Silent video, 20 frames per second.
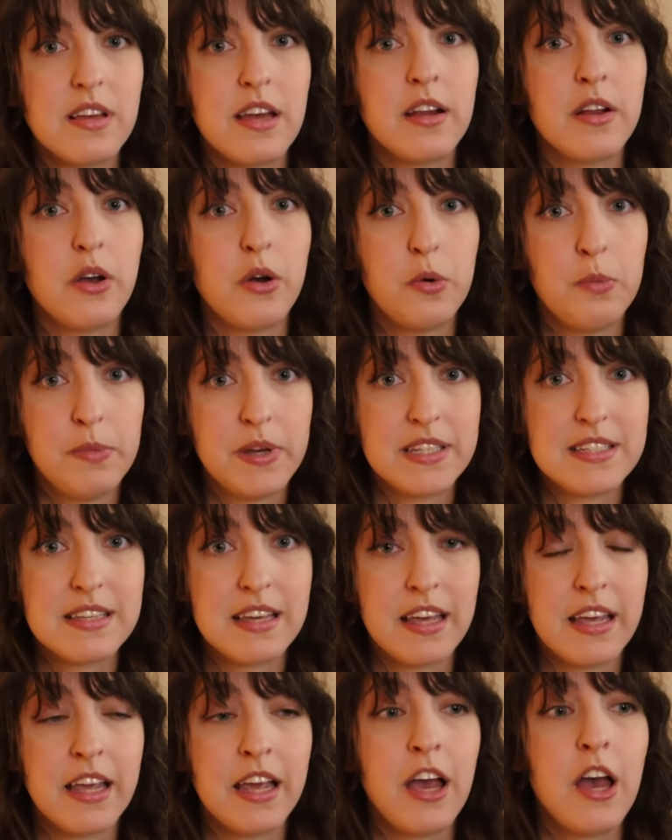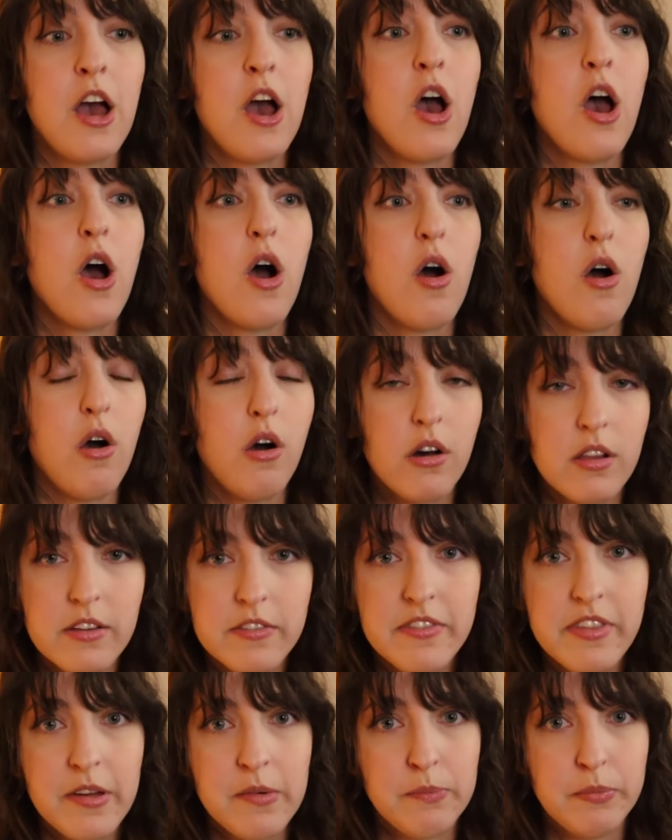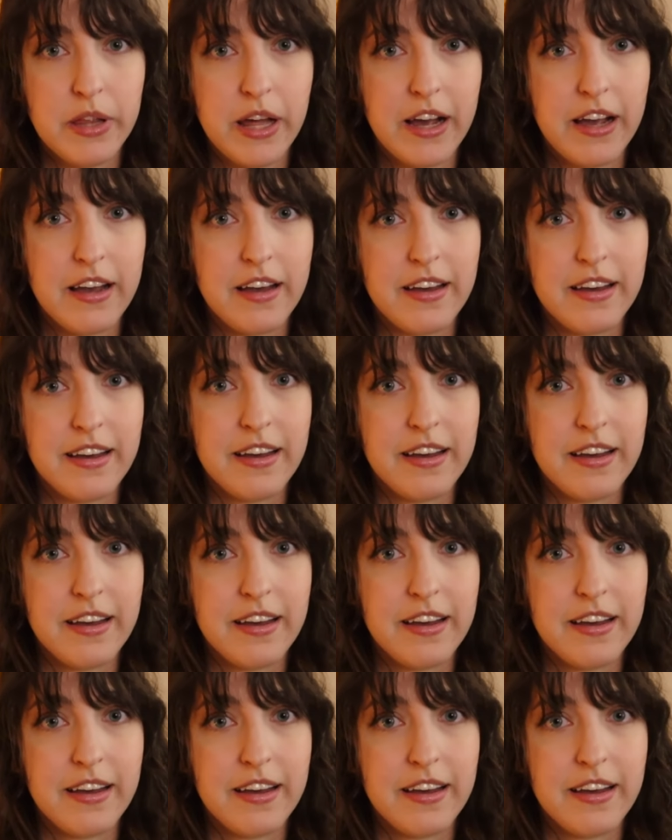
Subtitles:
and go missing, all of them black.